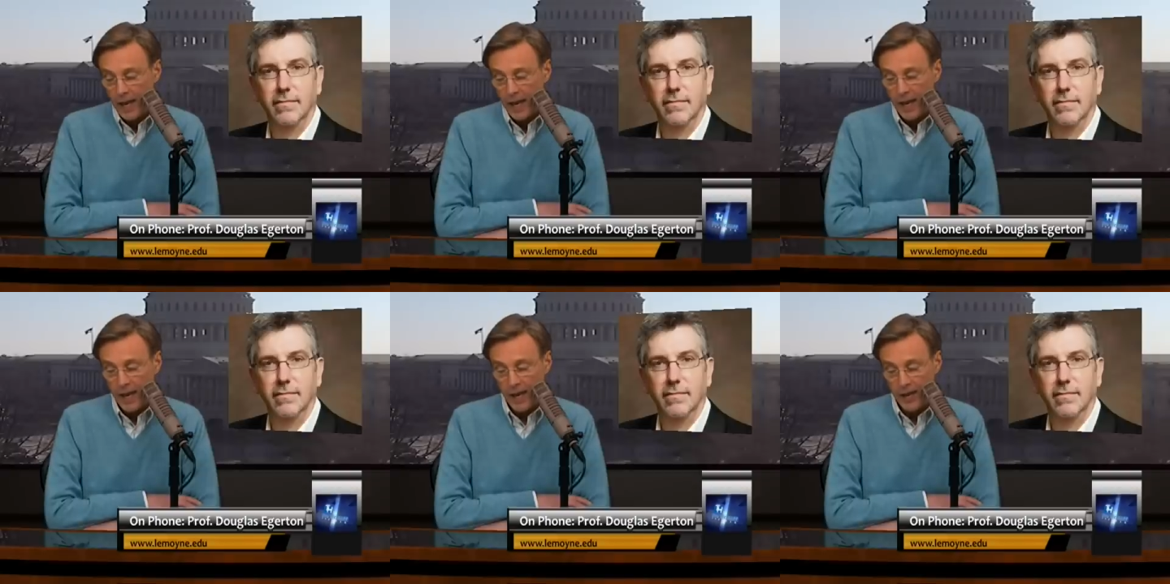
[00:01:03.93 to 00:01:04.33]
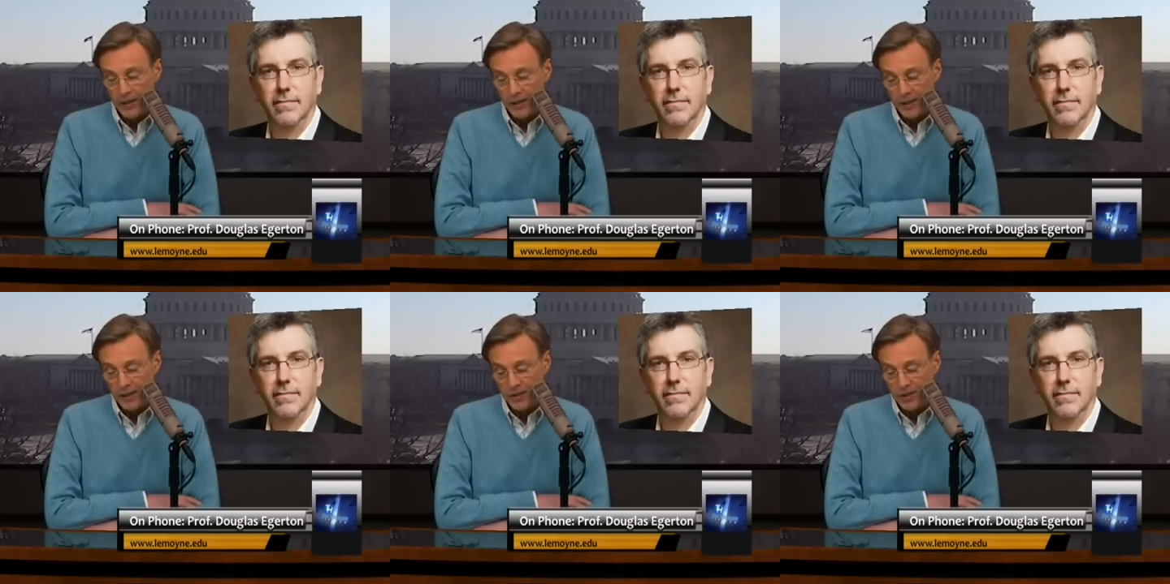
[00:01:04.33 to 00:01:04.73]
Speaker 1: And
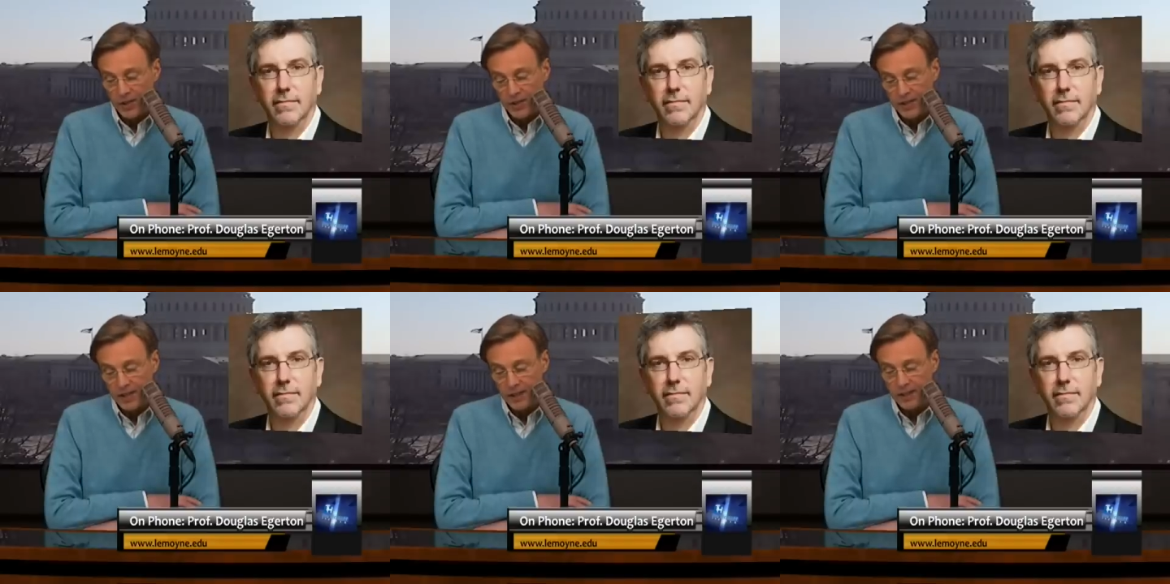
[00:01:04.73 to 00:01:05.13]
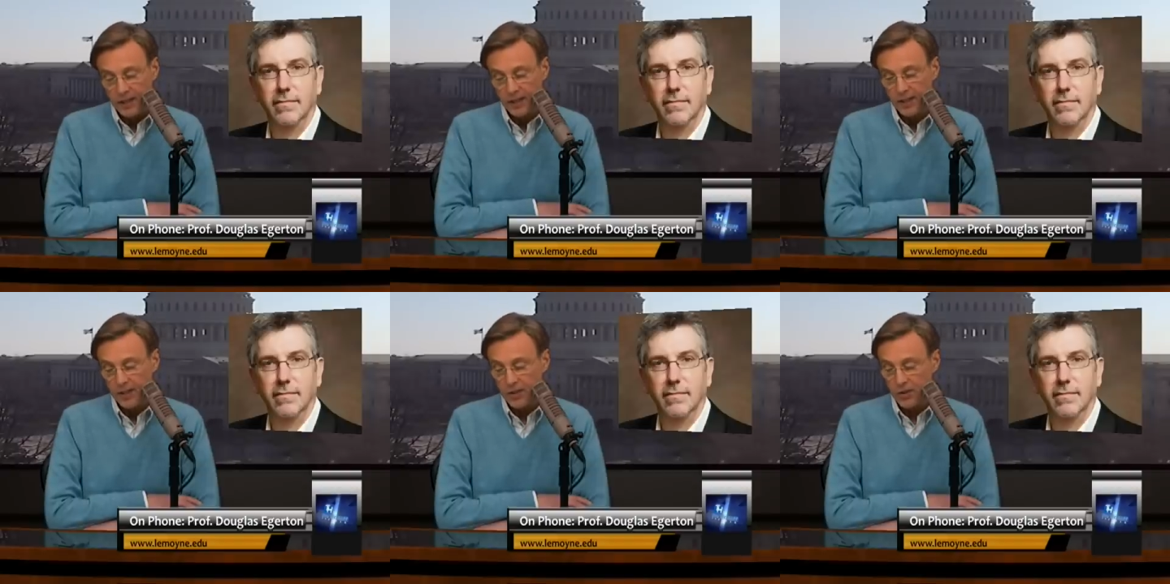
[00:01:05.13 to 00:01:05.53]
it starts out
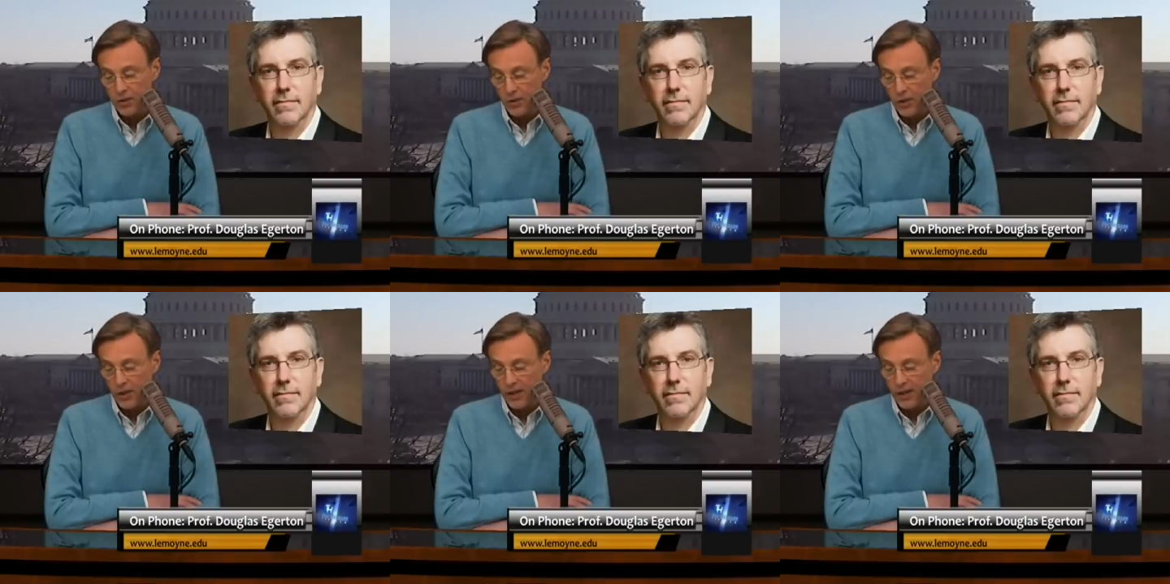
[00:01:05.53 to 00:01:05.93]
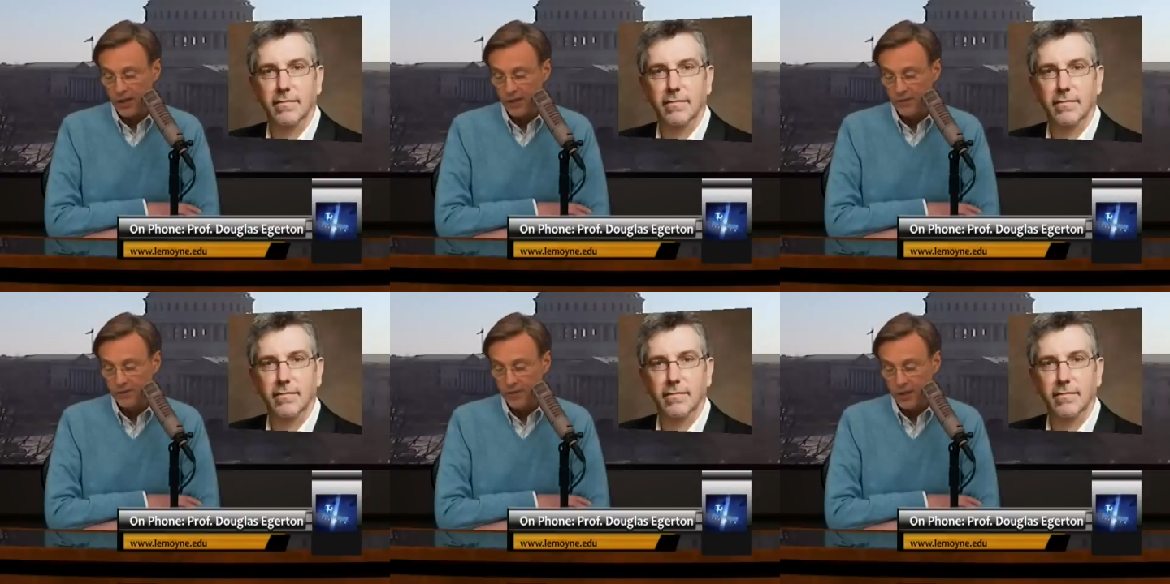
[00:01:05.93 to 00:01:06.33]
telling the story
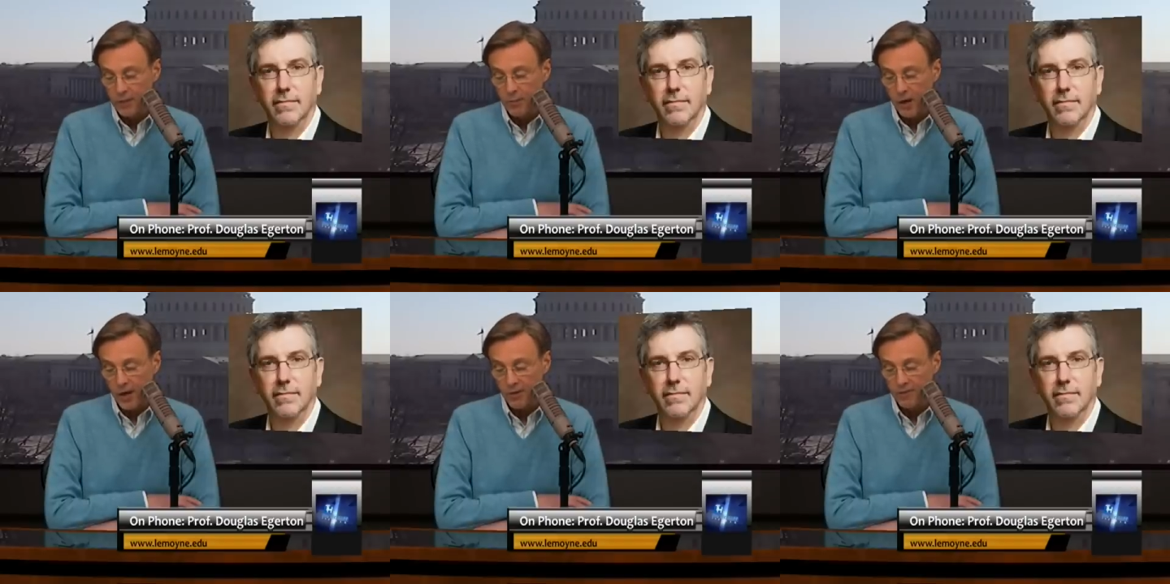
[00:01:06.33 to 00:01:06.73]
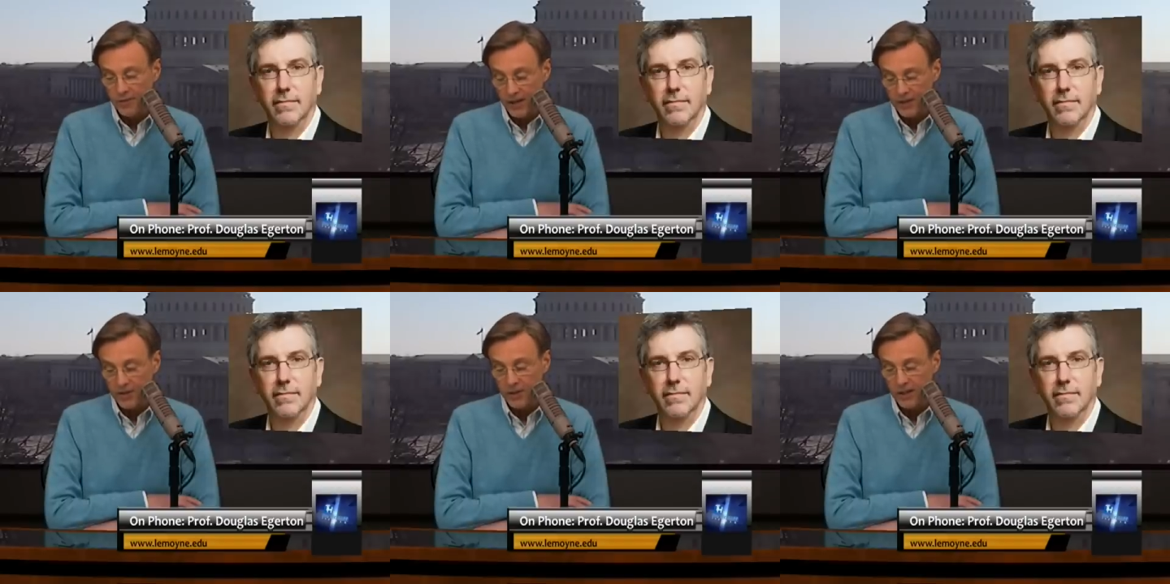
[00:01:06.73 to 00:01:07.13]
of Denmark
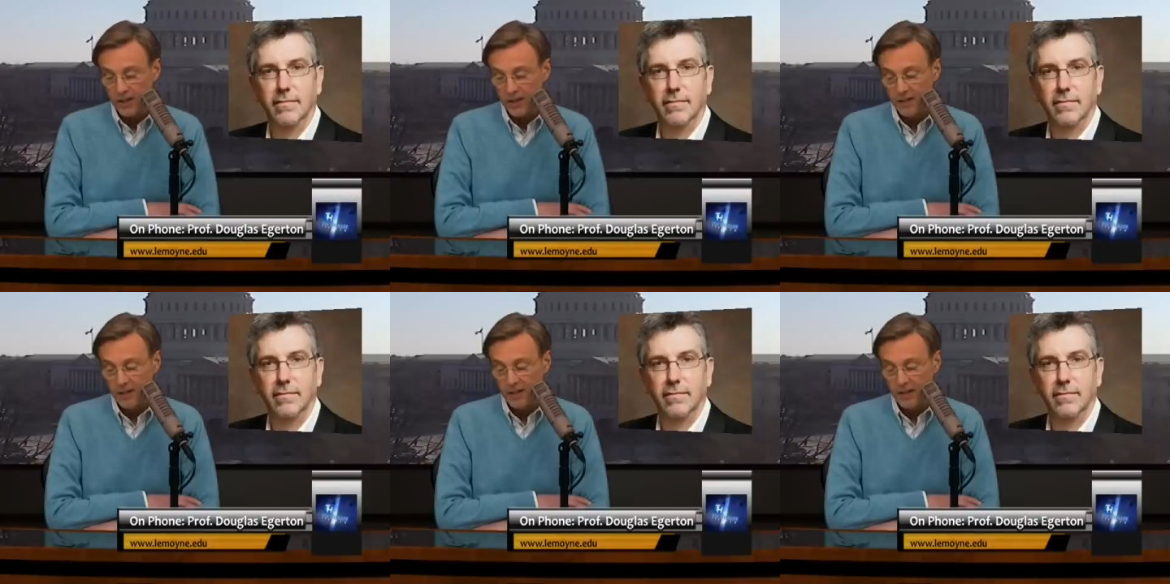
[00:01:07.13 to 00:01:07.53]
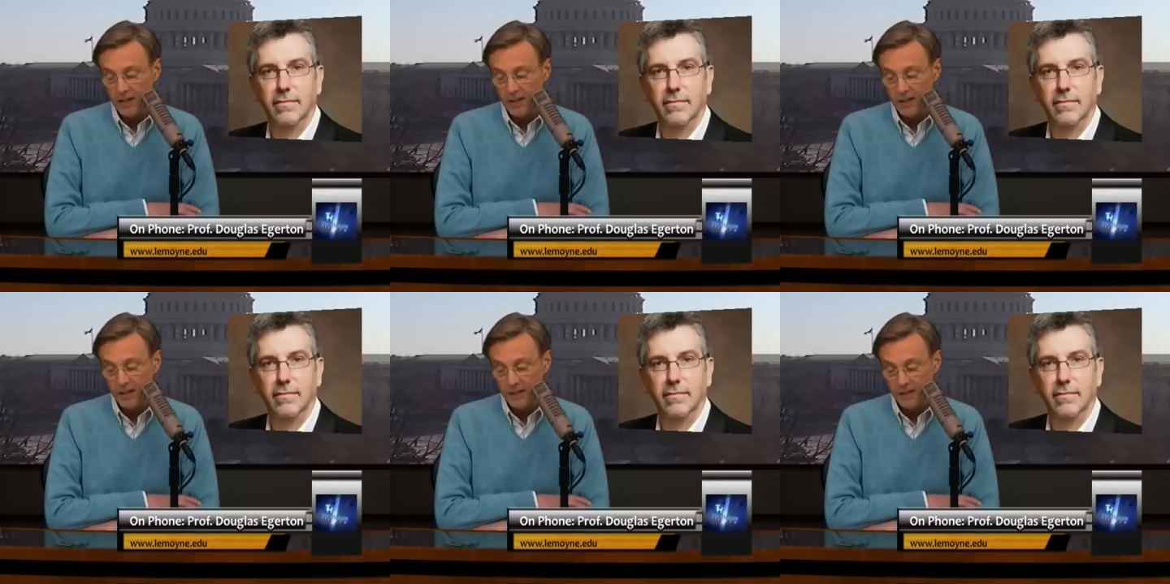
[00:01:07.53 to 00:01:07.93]
Vesey,
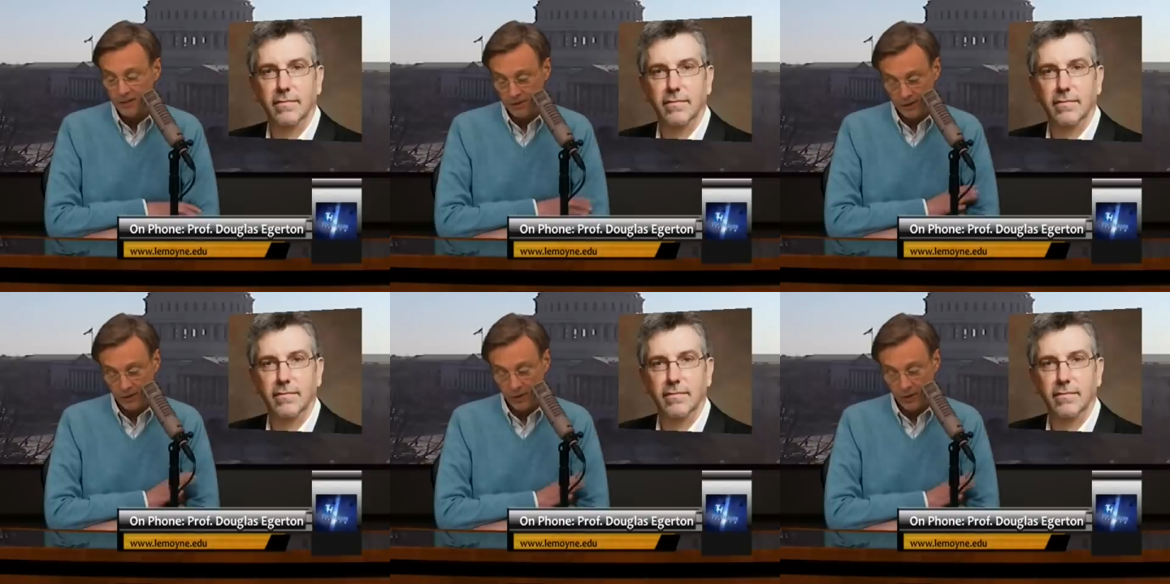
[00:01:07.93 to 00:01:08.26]
the,